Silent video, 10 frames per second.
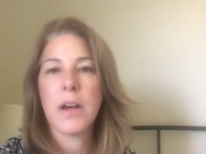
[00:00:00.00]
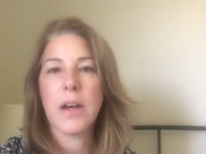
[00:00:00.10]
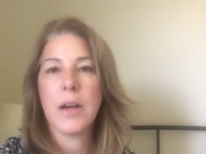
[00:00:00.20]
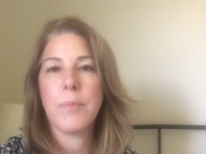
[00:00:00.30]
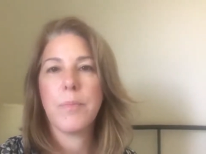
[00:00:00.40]

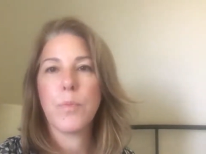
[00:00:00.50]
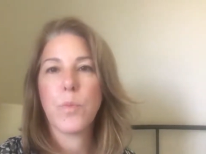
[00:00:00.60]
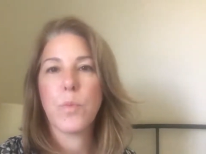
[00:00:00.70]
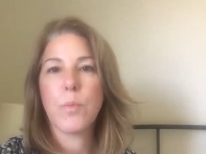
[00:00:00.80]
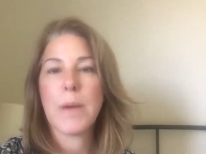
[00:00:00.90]

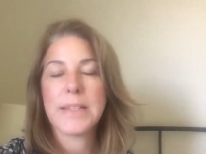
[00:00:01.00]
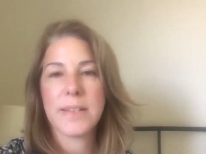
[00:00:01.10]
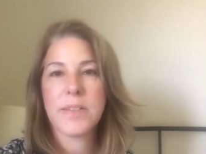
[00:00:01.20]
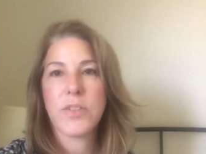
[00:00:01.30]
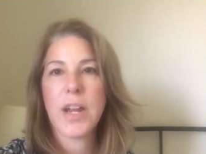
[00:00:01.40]
um, my
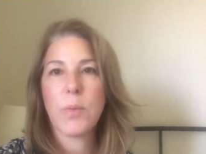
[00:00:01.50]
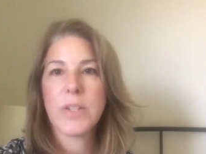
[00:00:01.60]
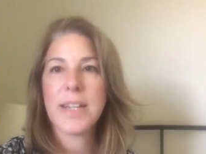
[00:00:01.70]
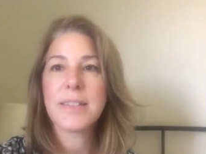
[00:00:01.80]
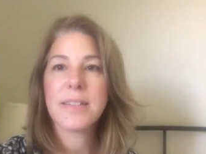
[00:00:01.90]
sister and I were
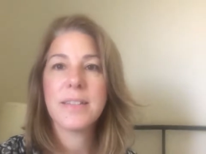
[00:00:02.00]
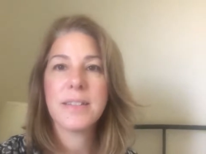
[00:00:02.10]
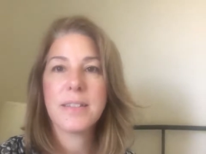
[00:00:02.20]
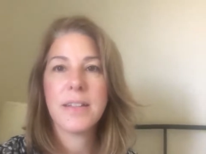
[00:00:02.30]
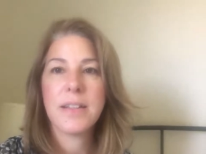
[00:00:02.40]
tested
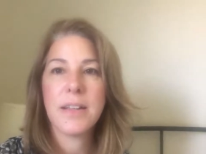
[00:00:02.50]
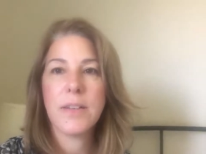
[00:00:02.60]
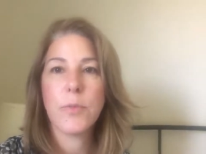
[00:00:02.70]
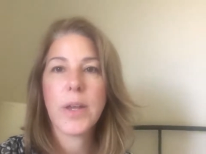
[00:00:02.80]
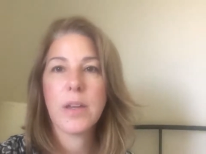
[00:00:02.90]
to see
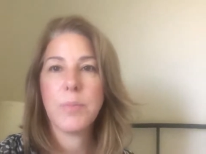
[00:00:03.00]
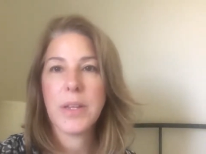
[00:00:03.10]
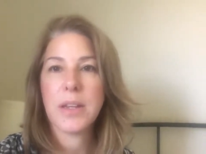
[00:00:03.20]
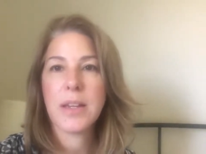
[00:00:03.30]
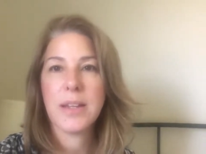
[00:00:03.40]
if we could
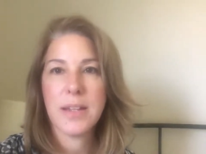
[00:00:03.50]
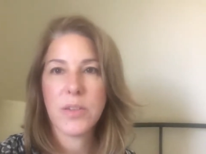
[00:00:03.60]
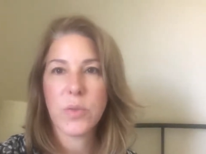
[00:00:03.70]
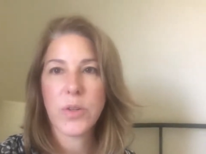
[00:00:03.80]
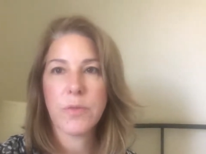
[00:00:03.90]
be a kidney
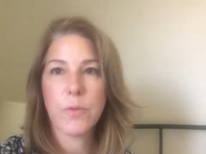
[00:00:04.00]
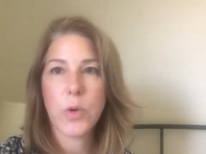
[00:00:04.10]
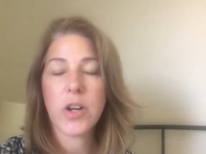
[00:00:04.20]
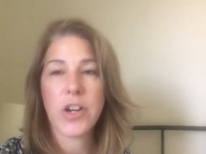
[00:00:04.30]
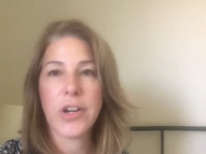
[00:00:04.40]
donor
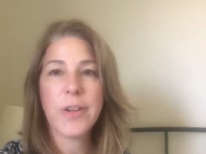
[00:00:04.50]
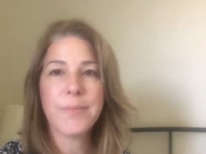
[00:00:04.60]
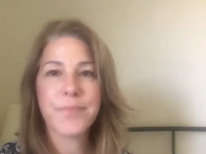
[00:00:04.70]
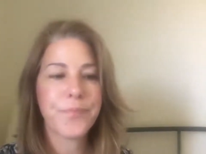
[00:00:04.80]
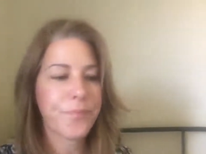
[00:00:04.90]
for her.
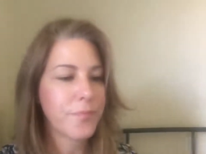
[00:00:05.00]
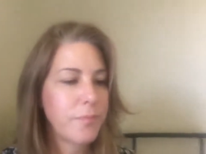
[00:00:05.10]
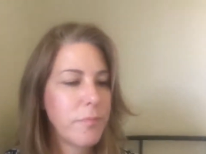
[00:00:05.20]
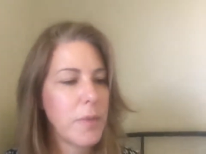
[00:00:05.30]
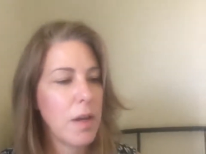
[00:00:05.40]

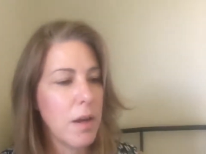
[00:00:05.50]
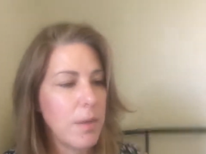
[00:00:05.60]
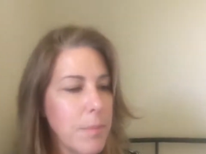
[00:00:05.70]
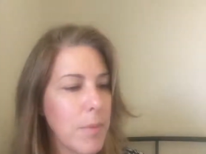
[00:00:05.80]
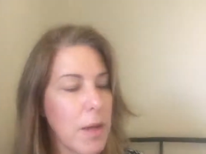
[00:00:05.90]

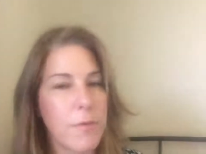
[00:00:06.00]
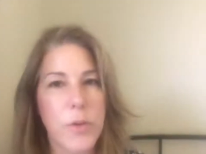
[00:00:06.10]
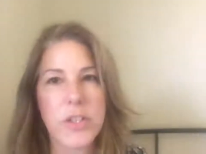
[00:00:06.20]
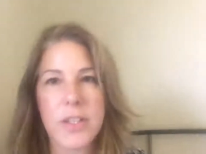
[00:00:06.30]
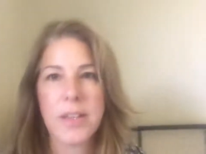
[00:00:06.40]
Um,
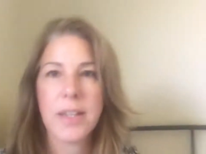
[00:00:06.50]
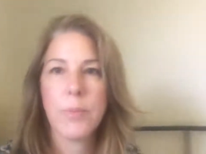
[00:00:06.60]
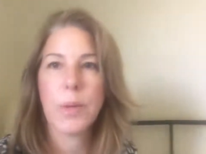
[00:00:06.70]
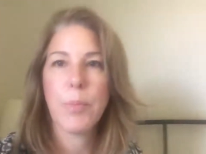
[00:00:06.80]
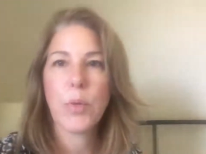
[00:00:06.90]
unfortunately,
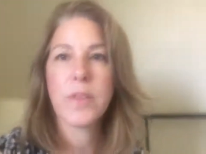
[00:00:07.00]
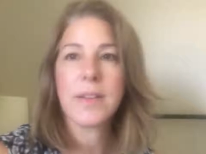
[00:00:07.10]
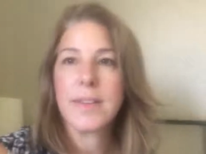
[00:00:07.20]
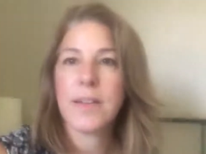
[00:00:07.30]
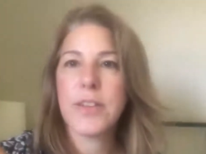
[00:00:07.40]
we both
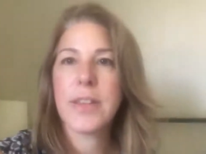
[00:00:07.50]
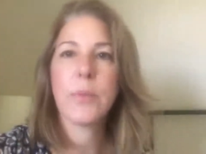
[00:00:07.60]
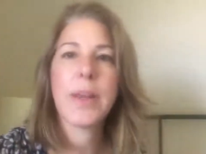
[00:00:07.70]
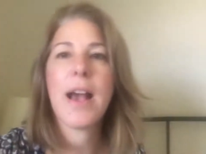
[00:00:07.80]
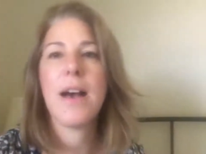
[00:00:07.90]
discovered
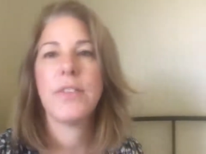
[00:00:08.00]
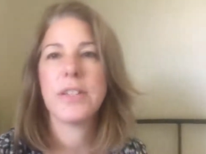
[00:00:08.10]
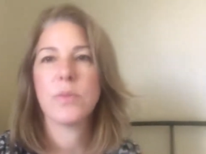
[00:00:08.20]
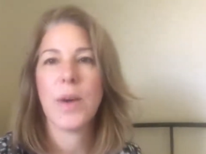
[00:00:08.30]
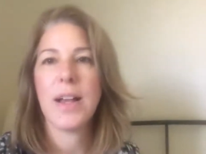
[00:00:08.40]
that we have it
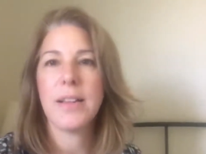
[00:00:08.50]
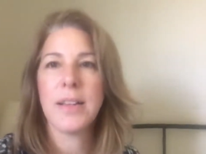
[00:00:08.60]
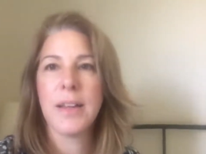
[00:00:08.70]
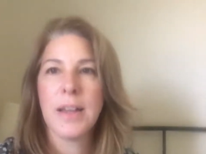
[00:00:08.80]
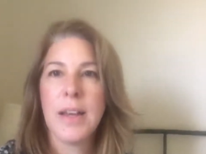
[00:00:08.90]
as well.
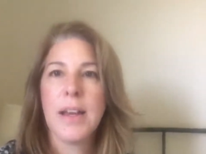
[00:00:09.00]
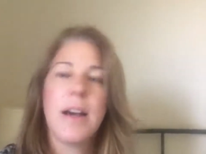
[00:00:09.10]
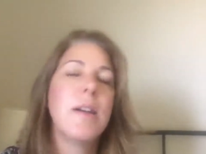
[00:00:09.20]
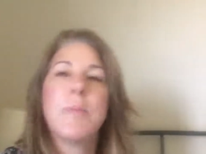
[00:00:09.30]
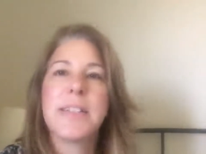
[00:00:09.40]

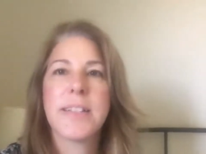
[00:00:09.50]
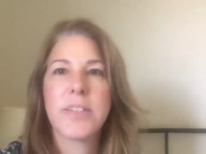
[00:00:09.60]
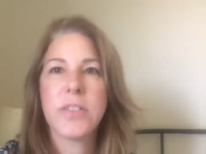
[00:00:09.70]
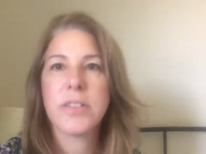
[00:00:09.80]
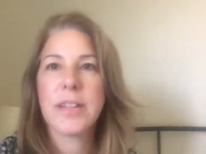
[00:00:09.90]
Uh, my
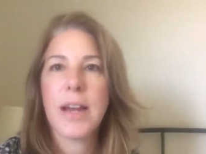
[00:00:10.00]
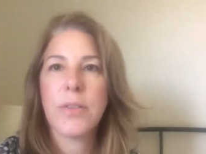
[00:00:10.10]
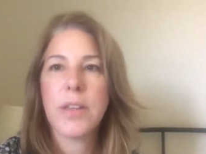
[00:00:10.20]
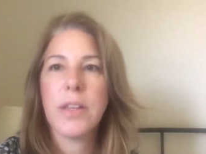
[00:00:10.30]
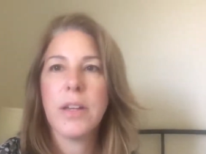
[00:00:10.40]
sister is now
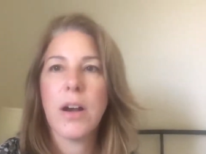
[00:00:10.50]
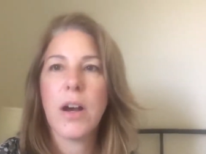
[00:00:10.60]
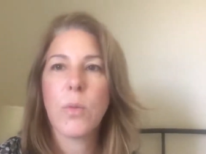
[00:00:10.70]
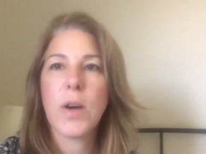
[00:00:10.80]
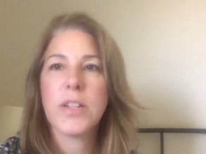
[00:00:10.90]
the
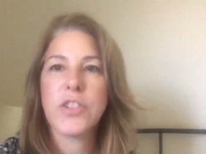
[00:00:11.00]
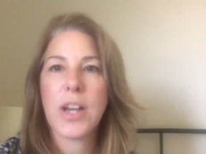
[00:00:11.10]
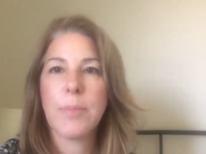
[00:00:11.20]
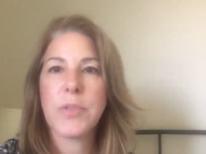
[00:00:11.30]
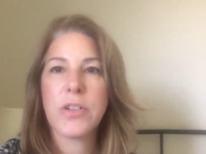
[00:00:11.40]
Ottawa
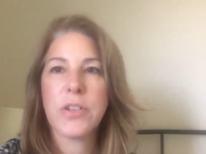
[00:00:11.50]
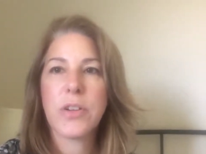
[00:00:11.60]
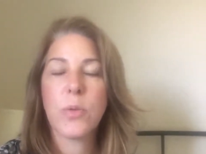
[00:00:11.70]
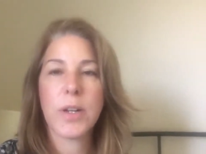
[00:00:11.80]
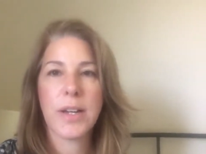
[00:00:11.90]
chapter
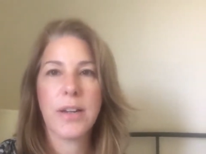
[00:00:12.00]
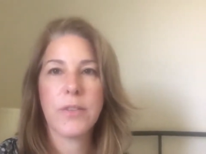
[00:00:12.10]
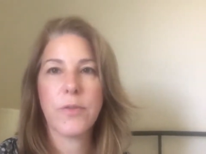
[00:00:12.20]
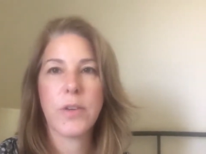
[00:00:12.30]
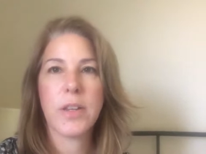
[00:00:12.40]
coordinator
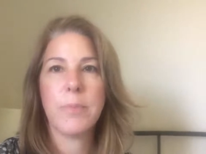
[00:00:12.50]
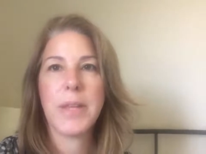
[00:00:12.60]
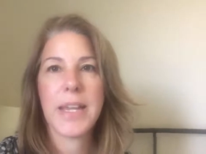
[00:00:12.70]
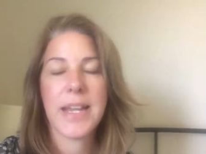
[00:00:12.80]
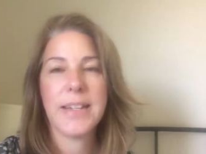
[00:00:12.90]
for the
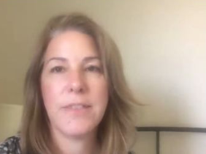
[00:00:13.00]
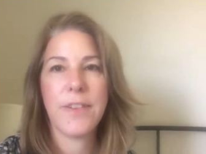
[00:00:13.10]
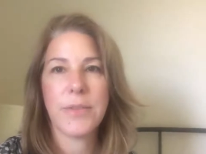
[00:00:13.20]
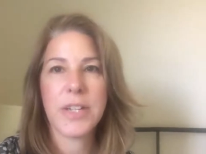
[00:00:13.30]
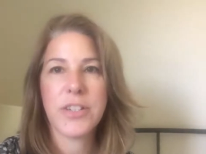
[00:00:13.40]
PKD
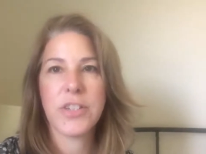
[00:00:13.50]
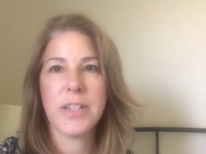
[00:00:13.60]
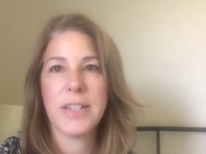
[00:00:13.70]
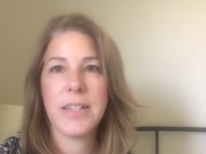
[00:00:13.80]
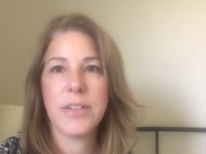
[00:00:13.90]

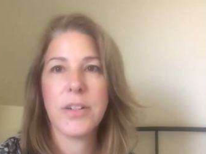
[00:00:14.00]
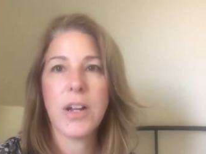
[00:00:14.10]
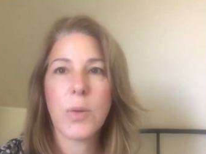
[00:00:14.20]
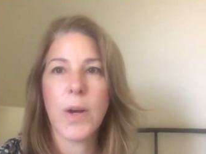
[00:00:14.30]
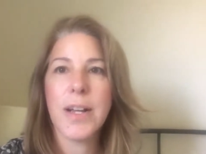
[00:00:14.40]
Foundation here in
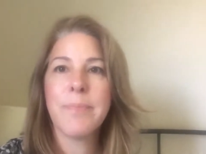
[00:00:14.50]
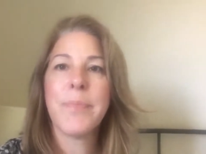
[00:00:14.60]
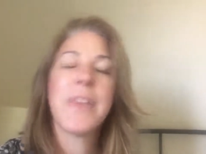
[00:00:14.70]
Ottawa.